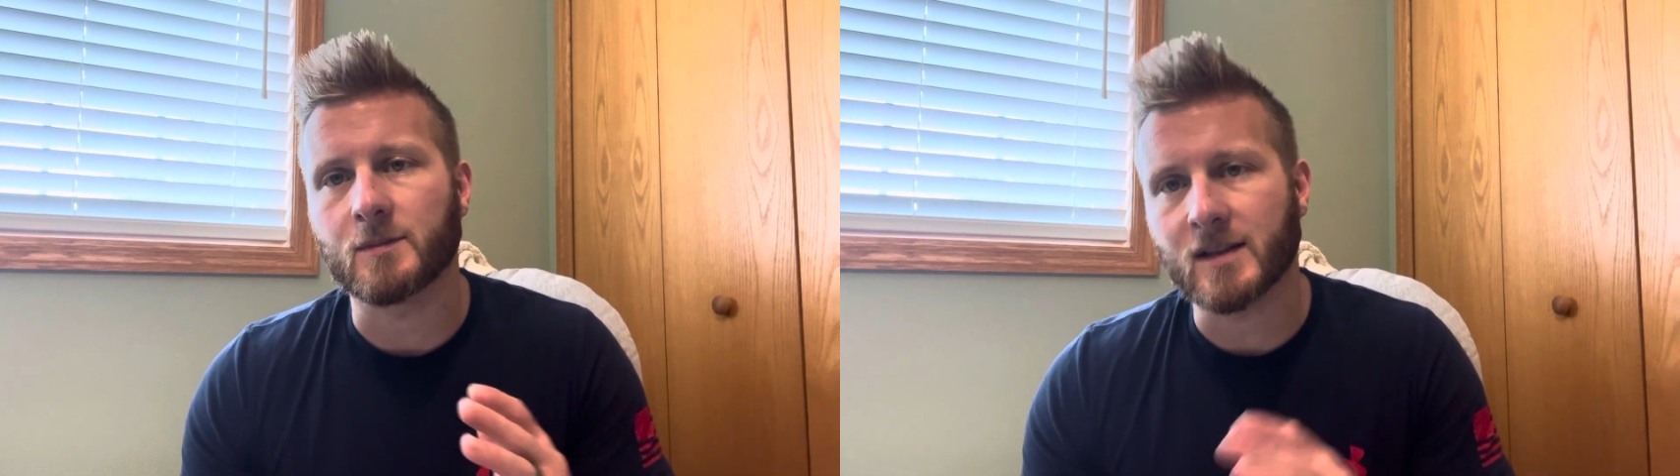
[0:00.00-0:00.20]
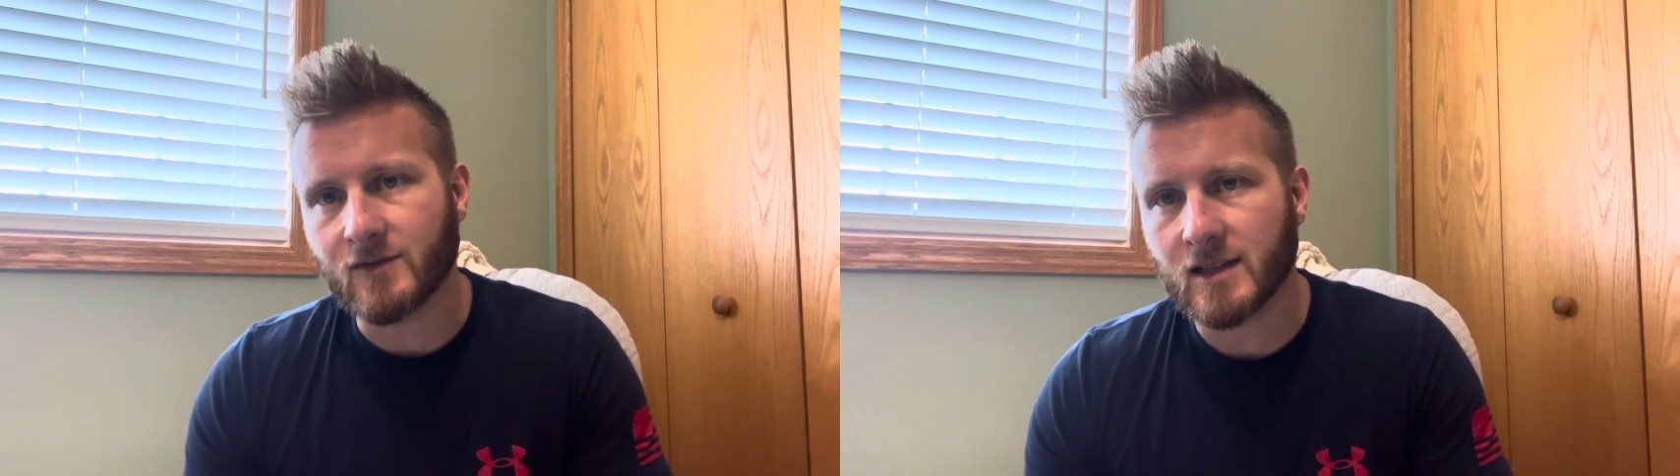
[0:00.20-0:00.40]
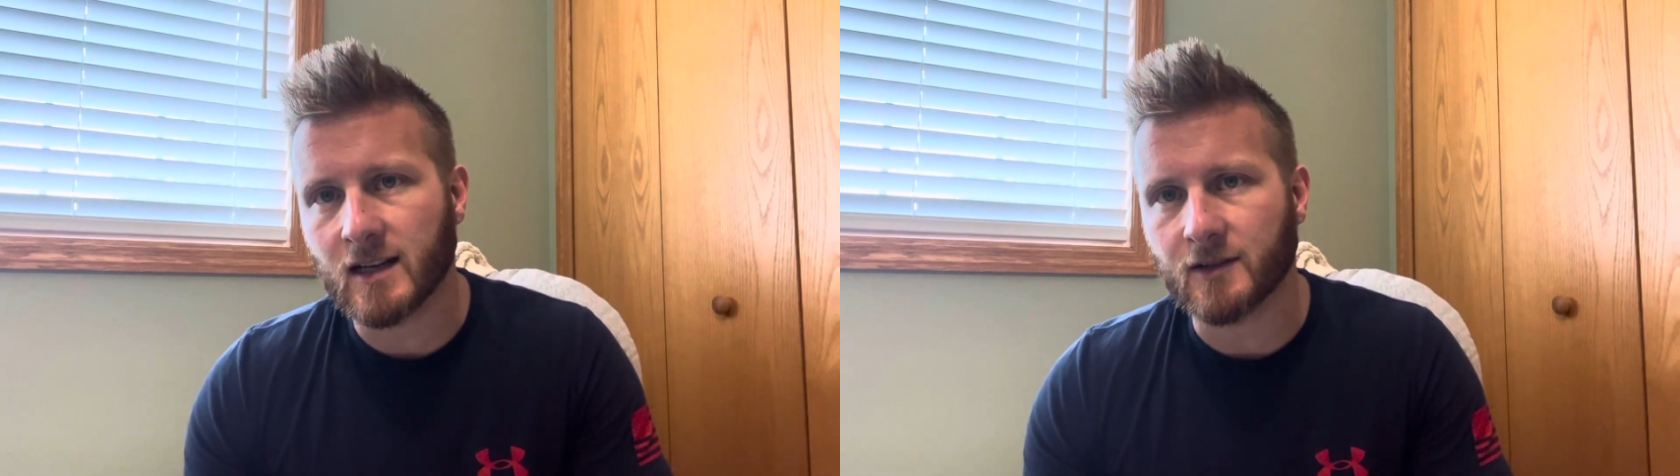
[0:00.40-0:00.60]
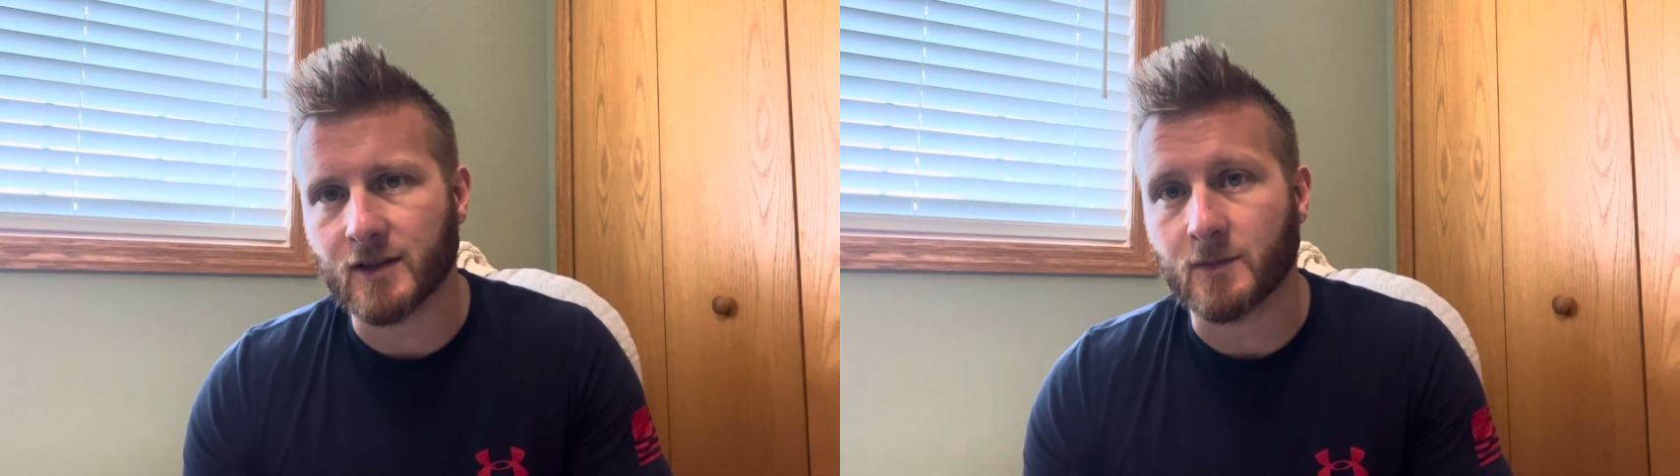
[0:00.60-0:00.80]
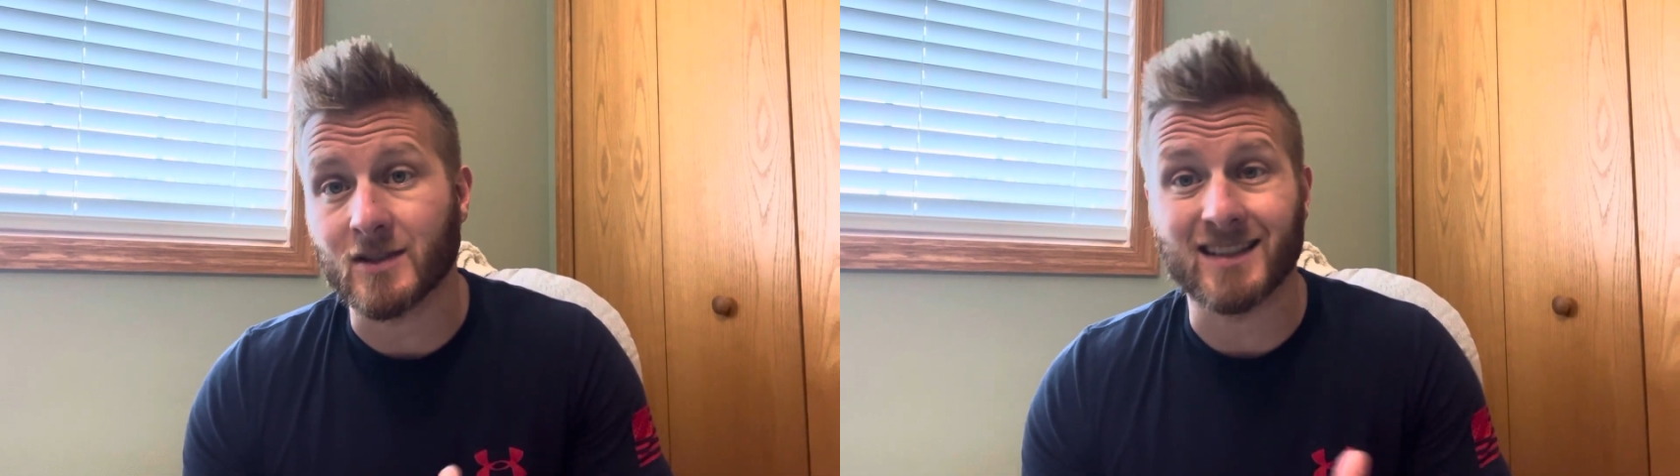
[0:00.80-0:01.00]
17
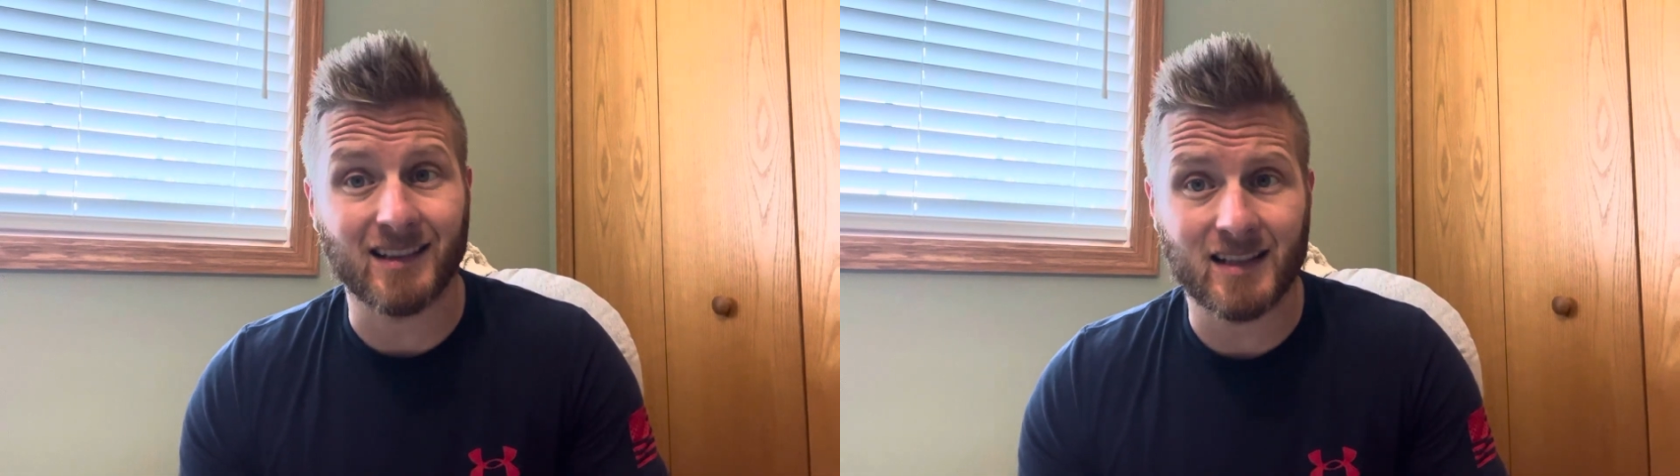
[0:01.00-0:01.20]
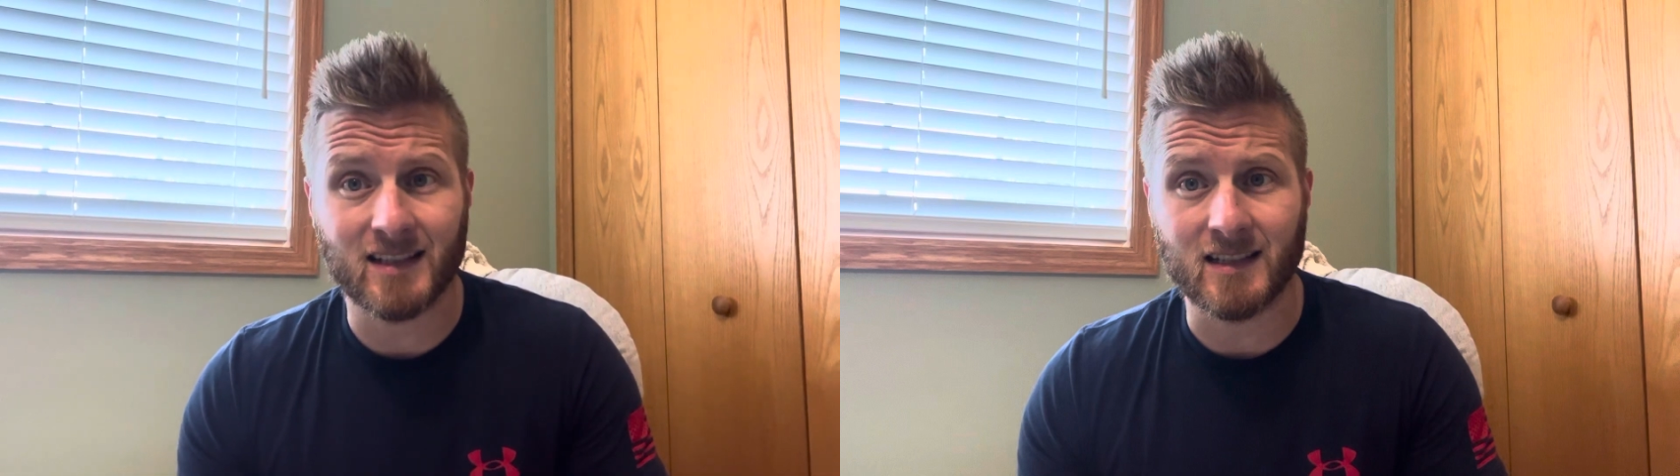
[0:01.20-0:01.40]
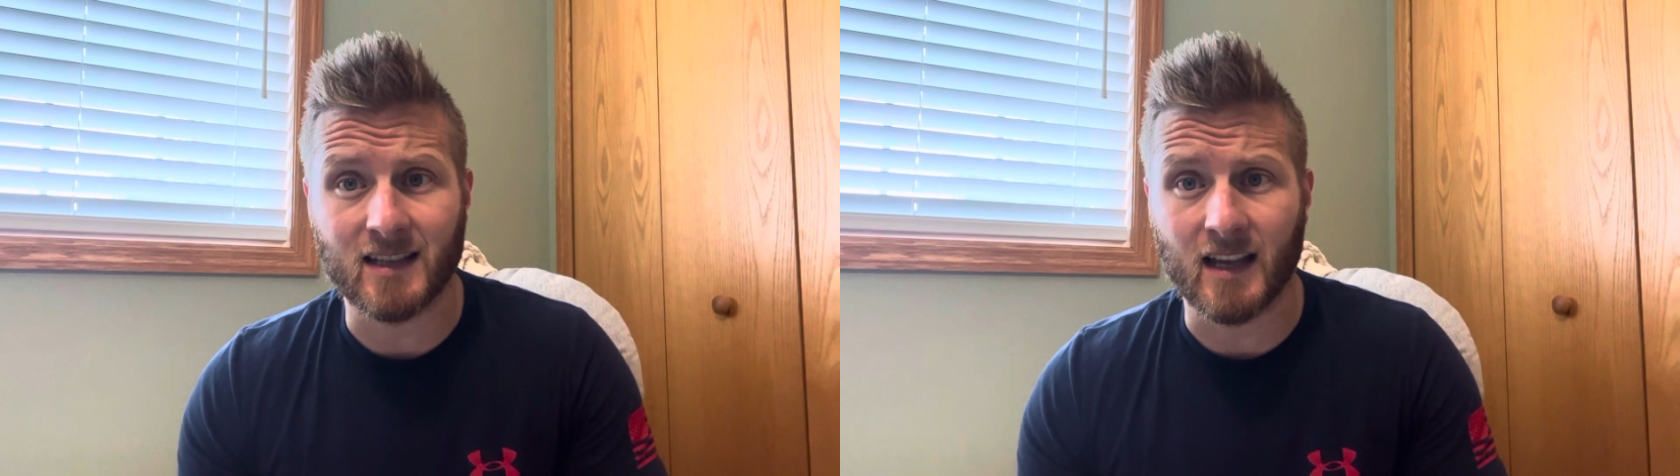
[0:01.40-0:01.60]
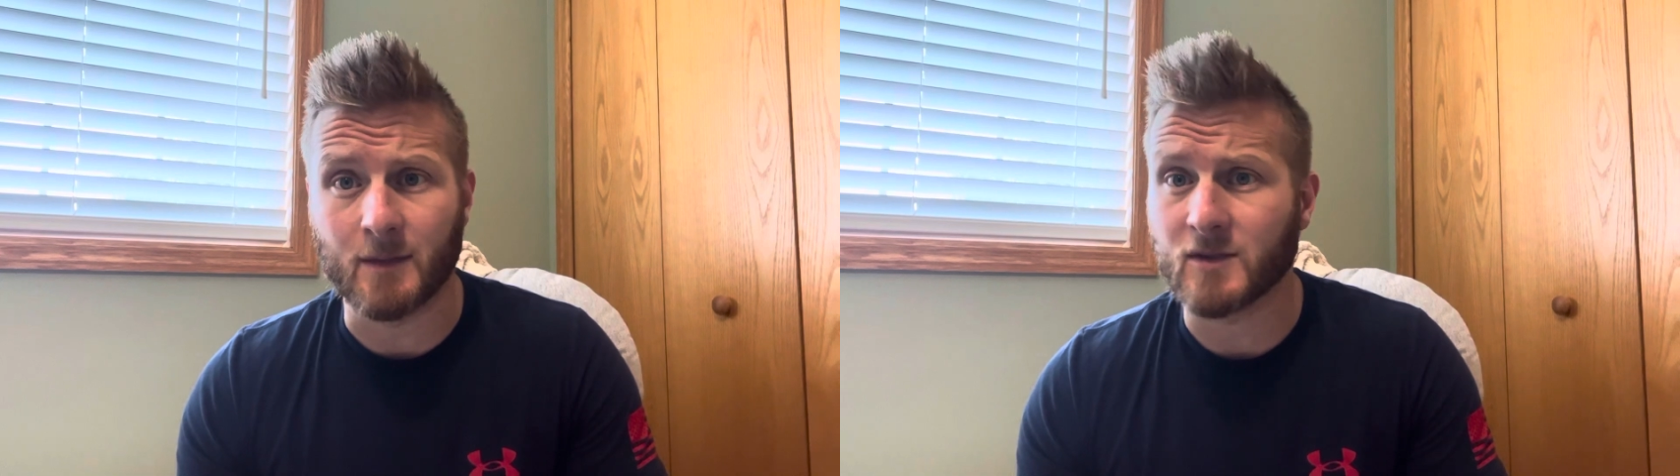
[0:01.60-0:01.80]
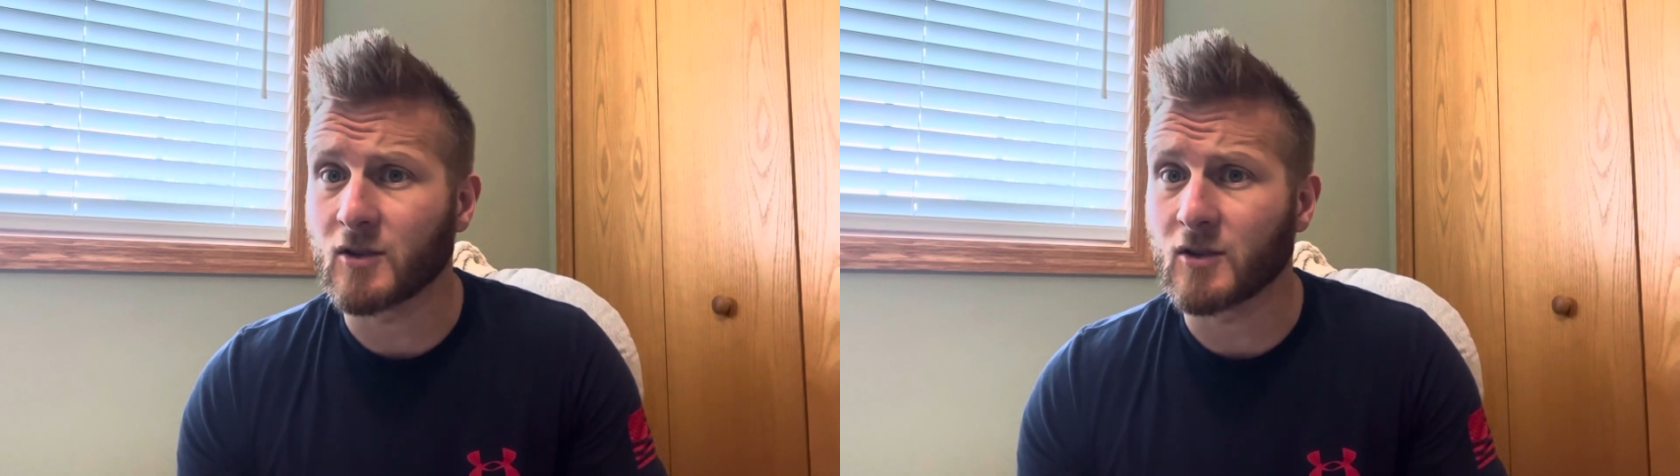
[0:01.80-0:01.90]
interceptions in the last 19 games.